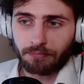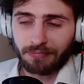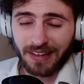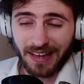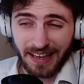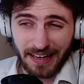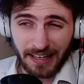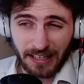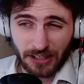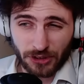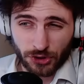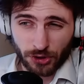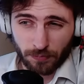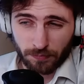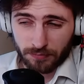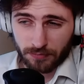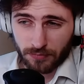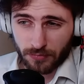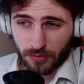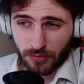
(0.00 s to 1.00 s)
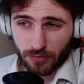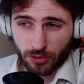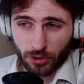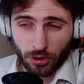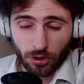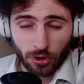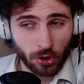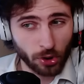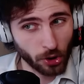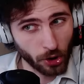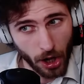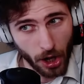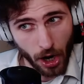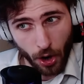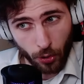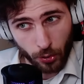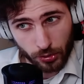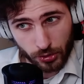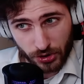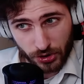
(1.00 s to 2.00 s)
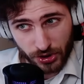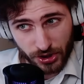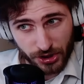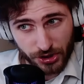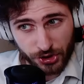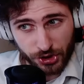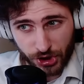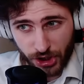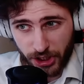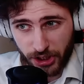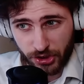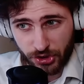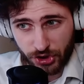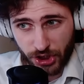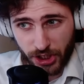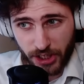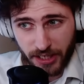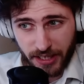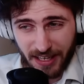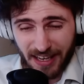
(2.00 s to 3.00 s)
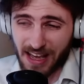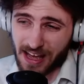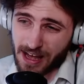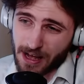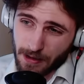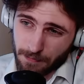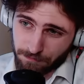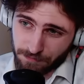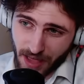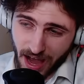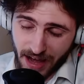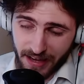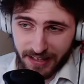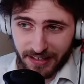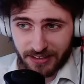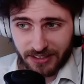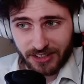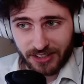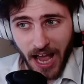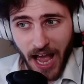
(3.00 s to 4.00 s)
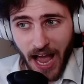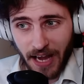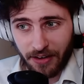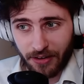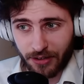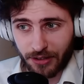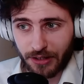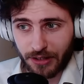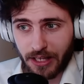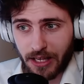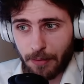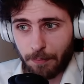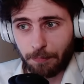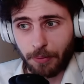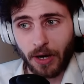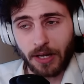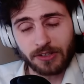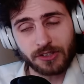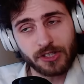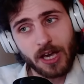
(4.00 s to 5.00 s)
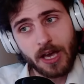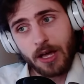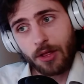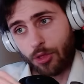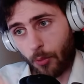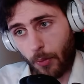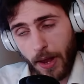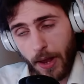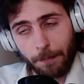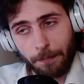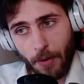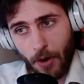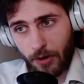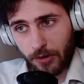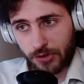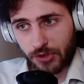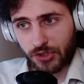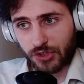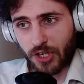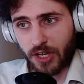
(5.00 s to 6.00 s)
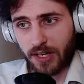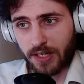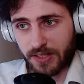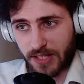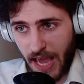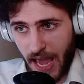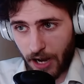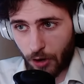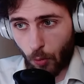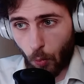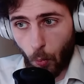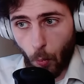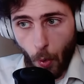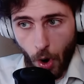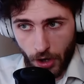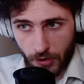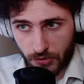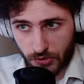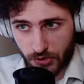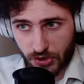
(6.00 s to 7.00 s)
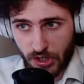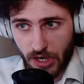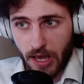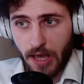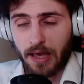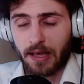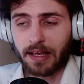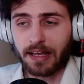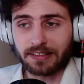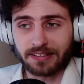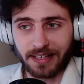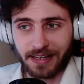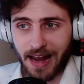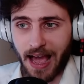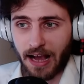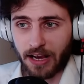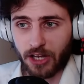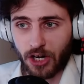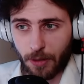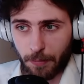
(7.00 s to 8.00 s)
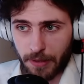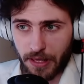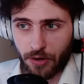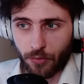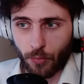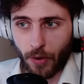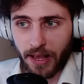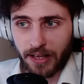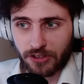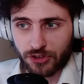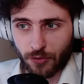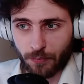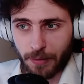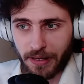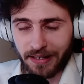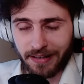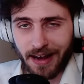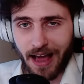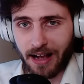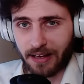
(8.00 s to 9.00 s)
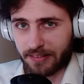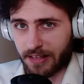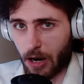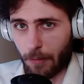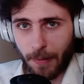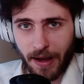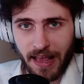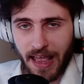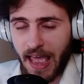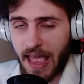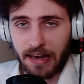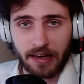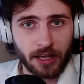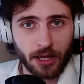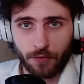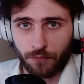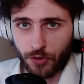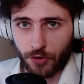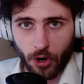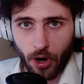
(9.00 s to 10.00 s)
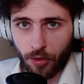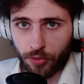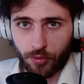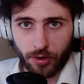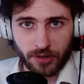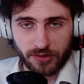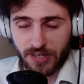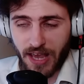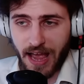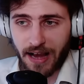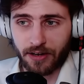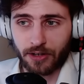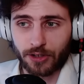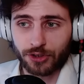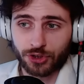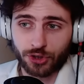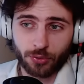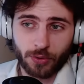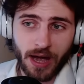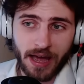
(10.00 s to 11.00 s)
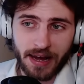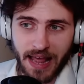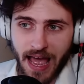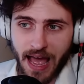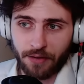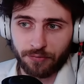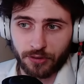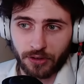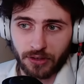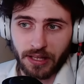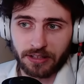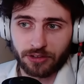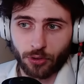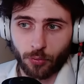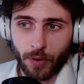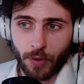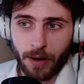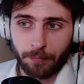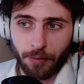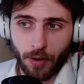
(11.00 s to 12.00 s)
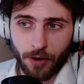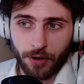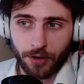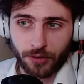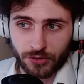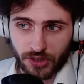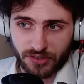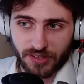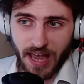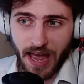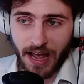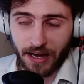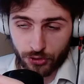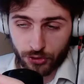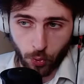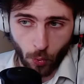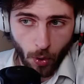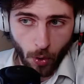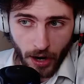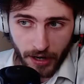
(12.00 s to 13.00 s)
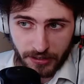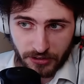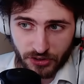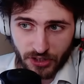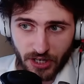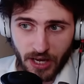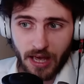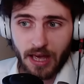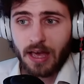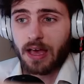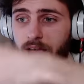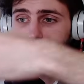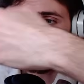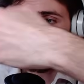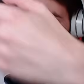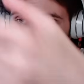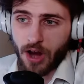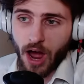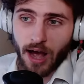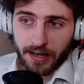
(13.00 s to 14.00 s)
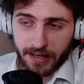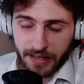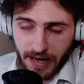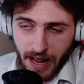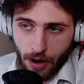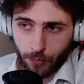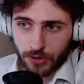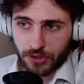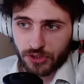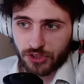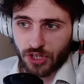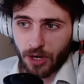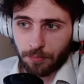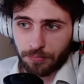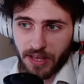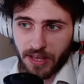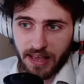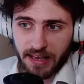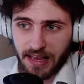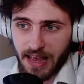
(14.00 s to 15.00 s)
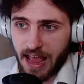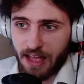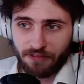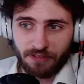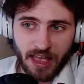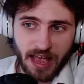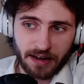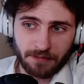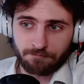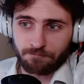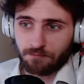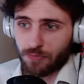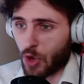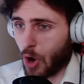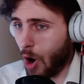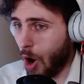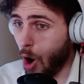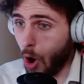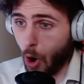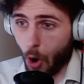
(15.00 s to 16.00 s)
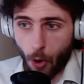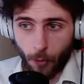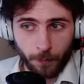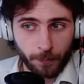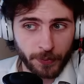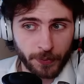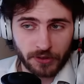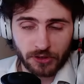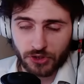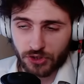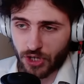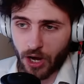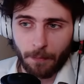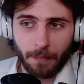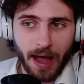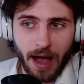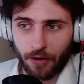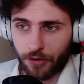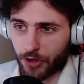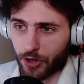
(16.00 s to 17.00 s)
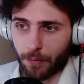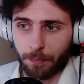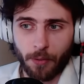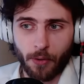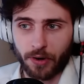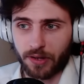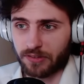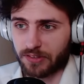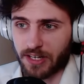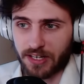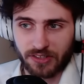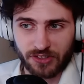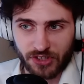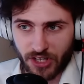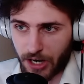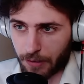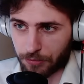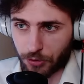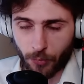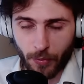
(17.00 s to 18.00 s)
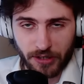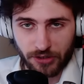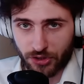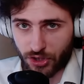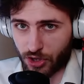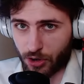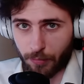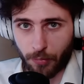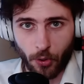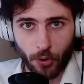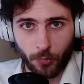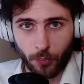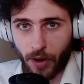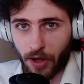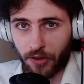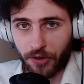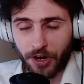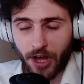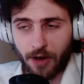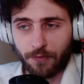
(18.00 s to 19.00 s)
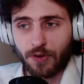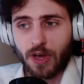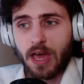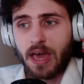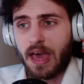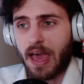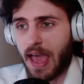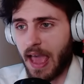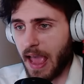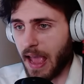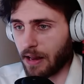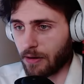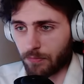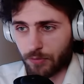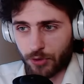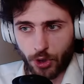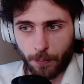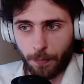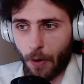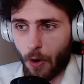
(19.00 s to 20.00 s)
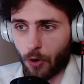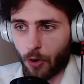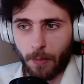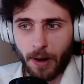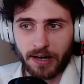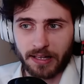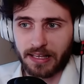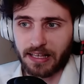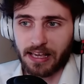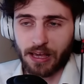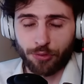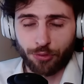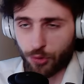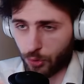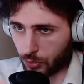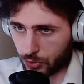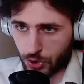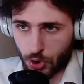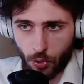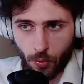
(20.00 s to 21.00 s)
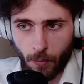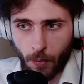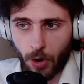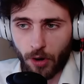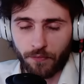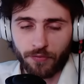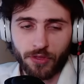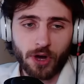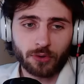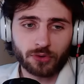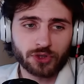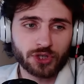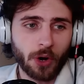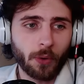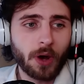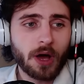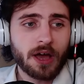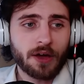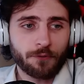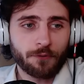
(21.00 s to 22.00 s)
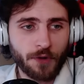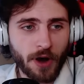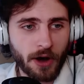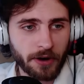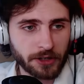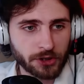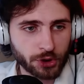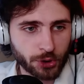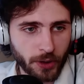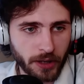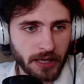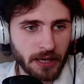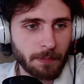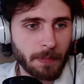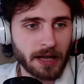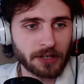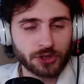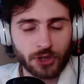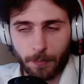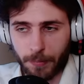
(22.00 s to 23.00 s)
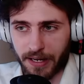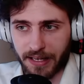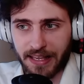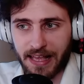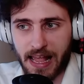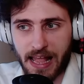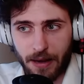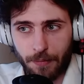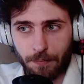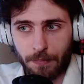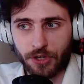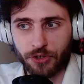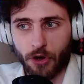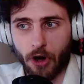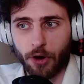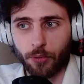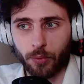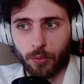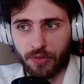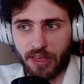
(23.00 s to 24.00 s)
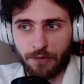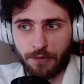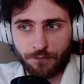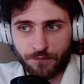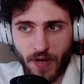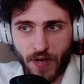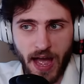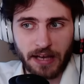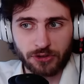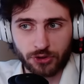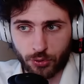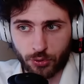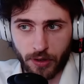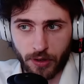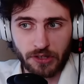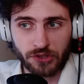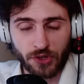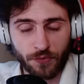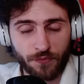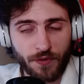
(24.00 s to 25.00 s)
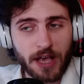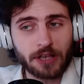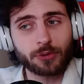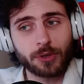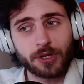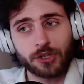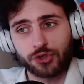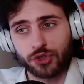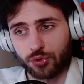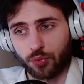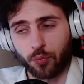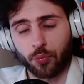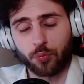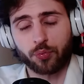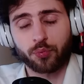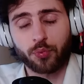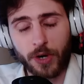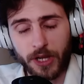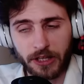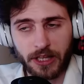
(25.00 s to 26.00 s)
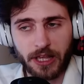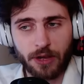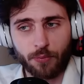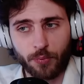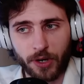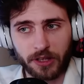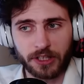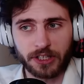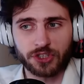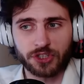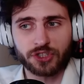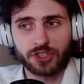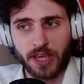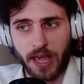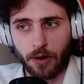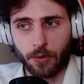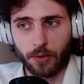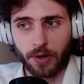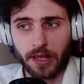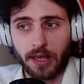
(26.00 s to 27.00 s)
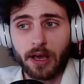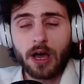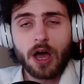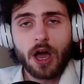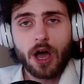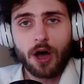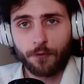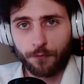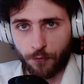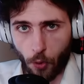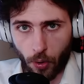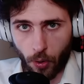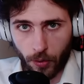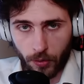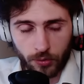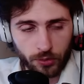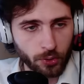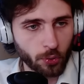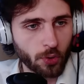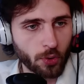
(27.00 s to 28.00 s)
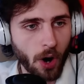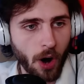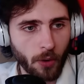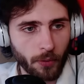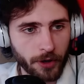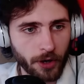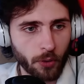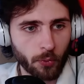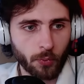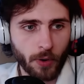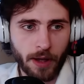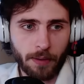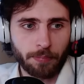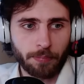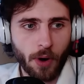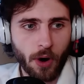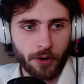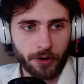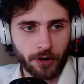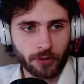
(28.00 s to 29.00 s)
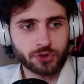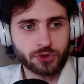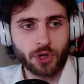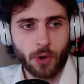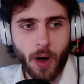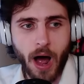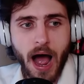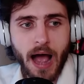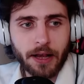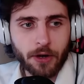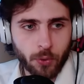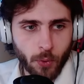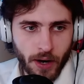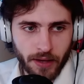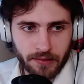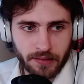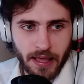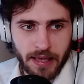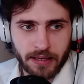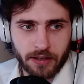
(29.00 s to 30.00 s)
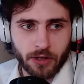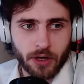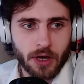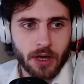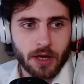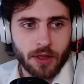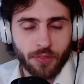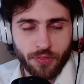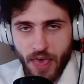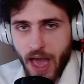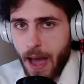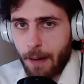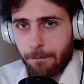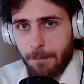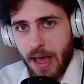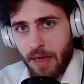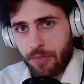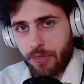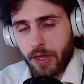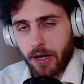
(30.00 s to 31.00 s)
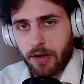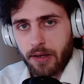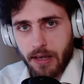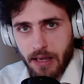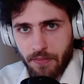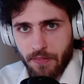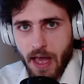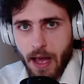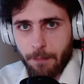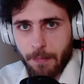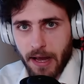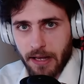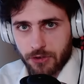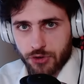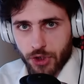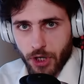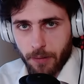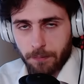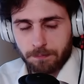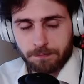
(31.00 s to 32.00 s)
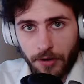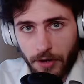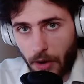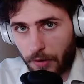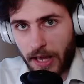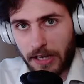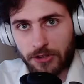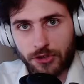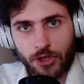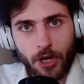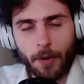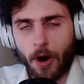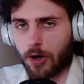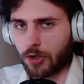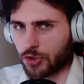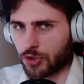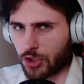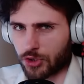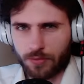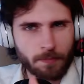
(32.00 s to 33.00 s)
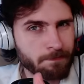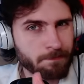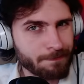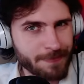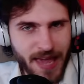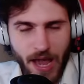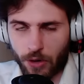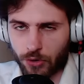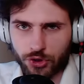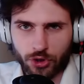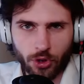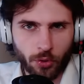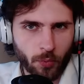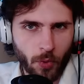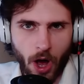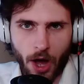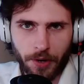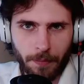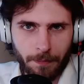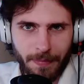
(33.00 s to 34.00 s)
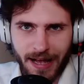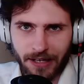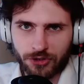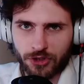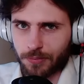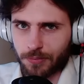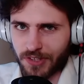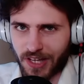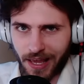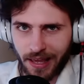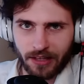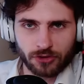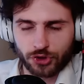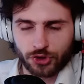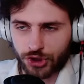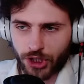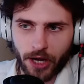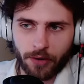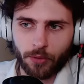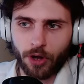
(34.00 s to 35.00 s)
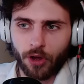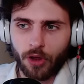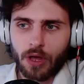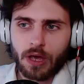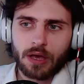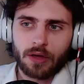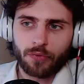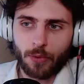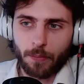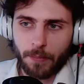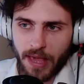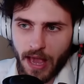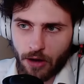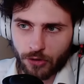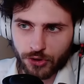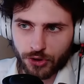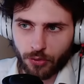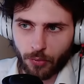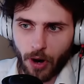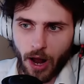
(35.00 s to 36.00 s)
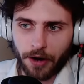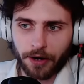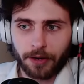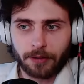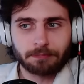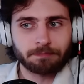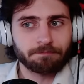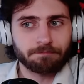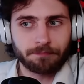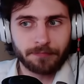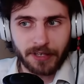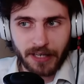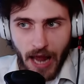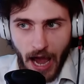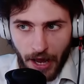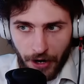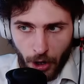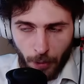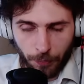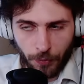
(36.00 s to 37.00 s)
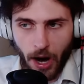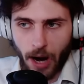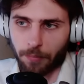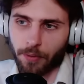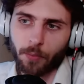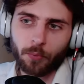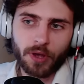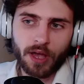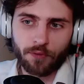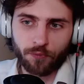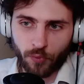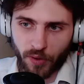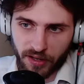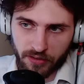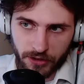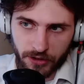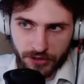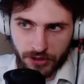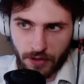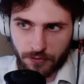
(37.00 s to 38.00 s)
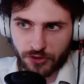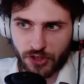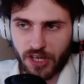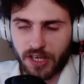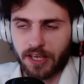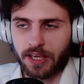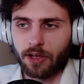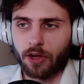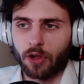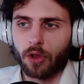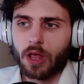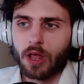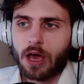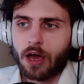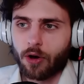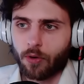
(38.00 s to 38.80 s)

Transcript: it is close to GG, not entirely, but the Rampardos is going to attack once. It's not going to be in range of being knocked out by any of your other attackers. You kind of have to let the Rampardos attack twice, knock it out with something, and then hope somehow your opponent didn't set up the rest of their board well enough and your Pokemon can get through 2 more of those. So very tricky matchup, but it can be done with a fast Greninja. Fast Greninja is really scary for Lucario Rampardos. So I quite like that method in that matchup. Now, next up are just Meowscarada matchups in general. The Meowscarada, not a problem. We have Wigglytuffs to heal.